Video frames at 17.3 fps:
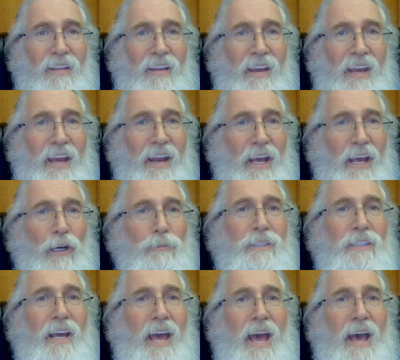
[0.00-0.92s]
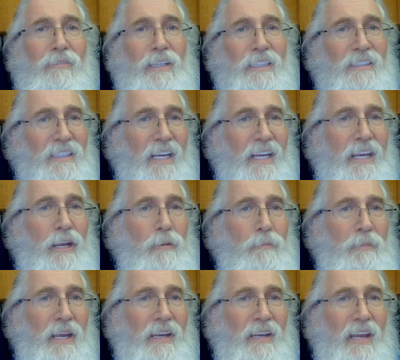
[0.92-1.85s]
It helps to have a second
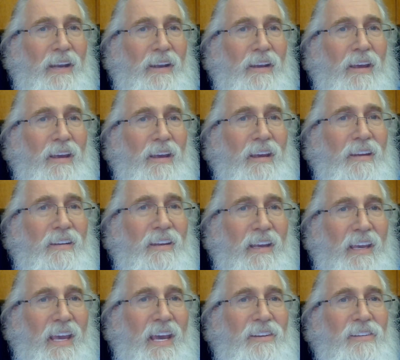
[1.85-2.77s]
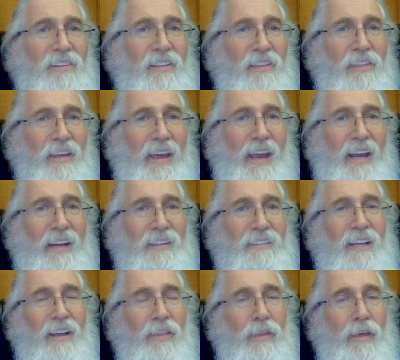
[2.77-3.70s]
opinion to catch the
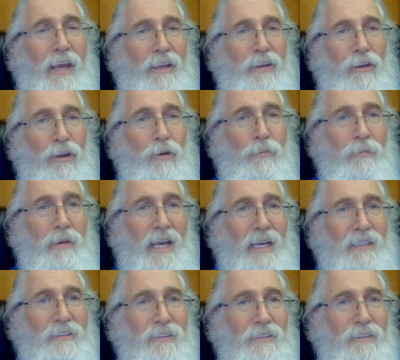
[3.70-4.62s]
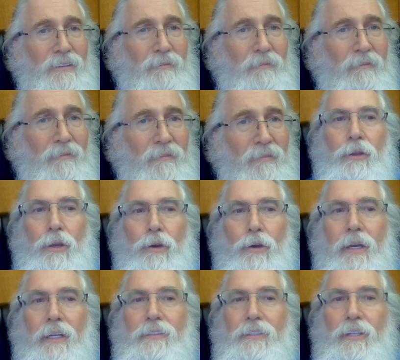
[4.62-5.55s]
things that you missed.
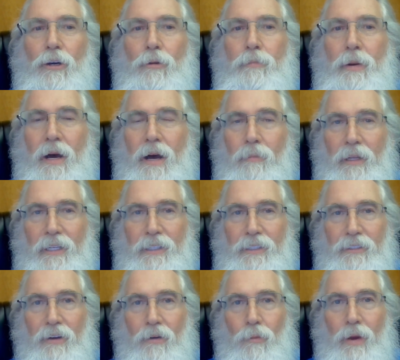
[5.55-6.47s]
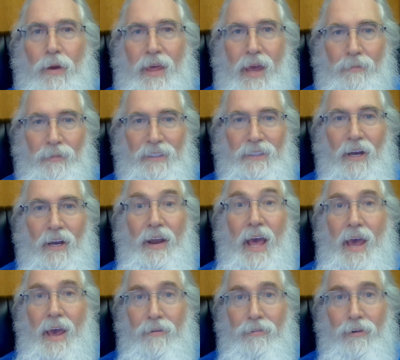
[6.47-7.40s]
You can still publish with
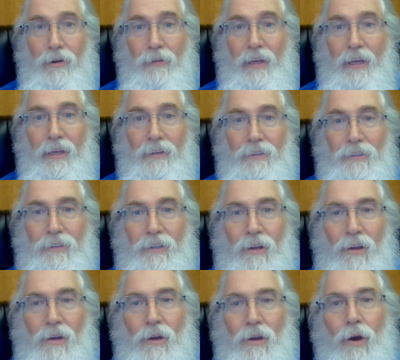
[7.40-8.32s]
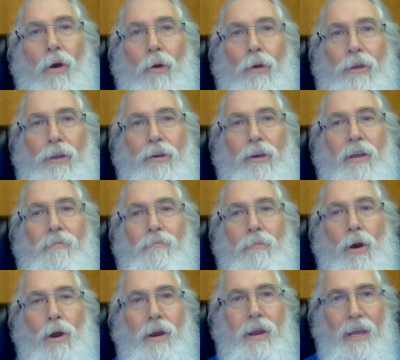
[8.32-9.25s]
Amazon after this, or you can
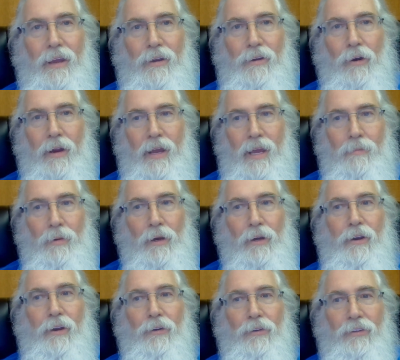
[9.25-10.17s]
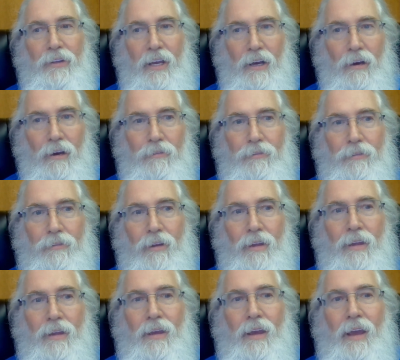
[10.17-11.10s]
market your ebook yourself
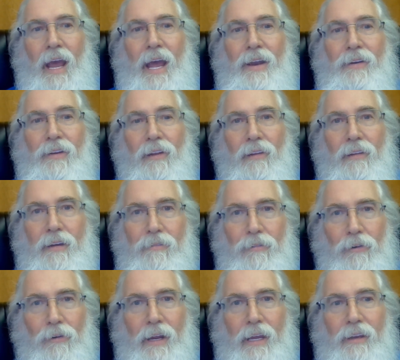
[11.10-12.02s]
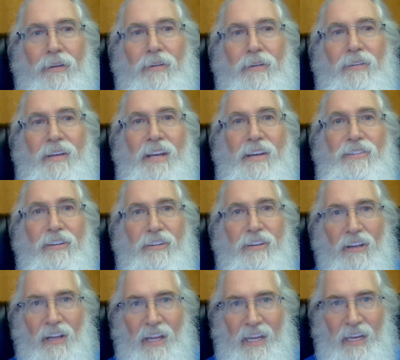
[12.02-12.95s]
and deliver it
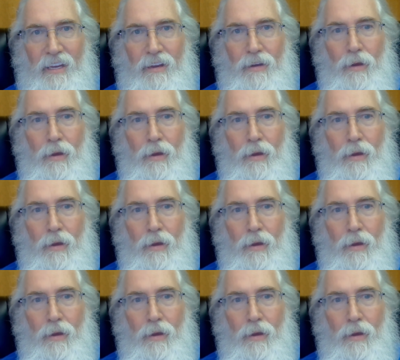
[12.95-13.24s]
digitally